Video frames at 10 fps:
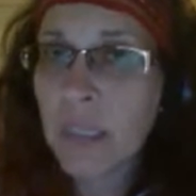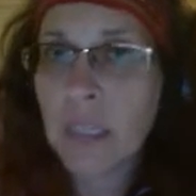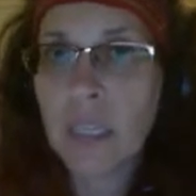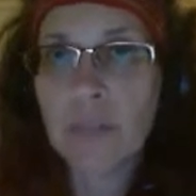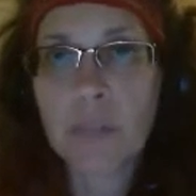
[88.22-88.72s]

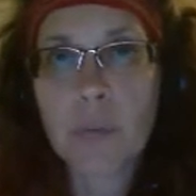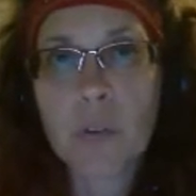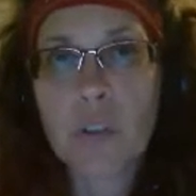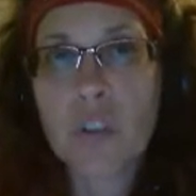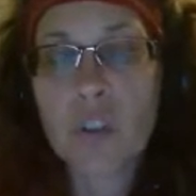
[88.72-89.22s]
if a
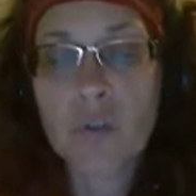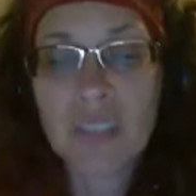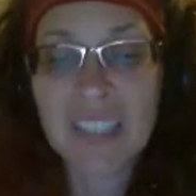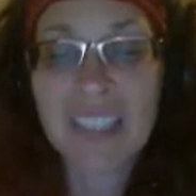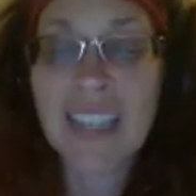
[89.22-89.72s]
person
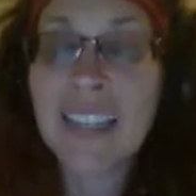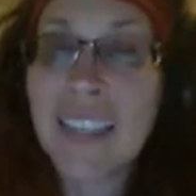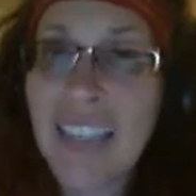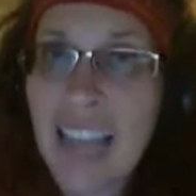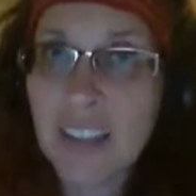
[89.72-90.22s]
chooses
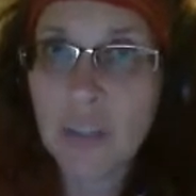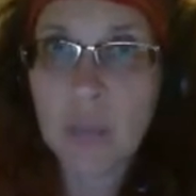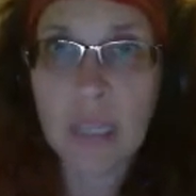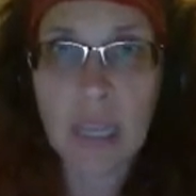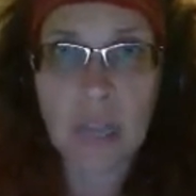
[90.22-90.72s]
not to
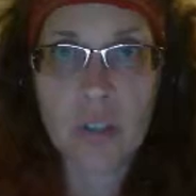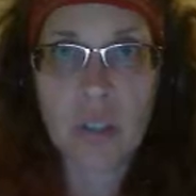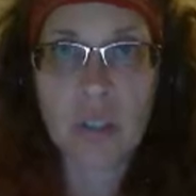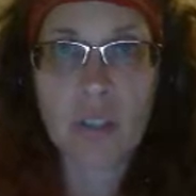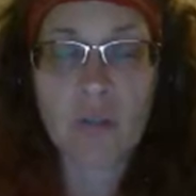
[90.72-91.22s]
engage in
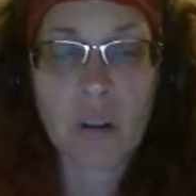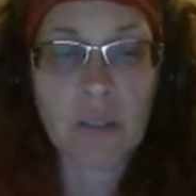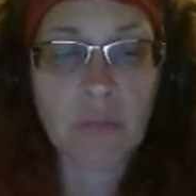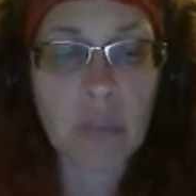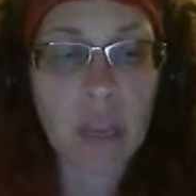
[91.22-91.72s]

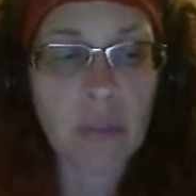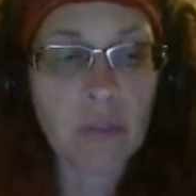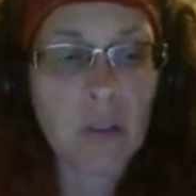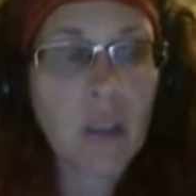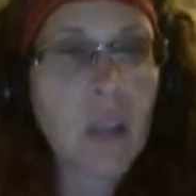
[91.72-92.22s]
constructive behavior,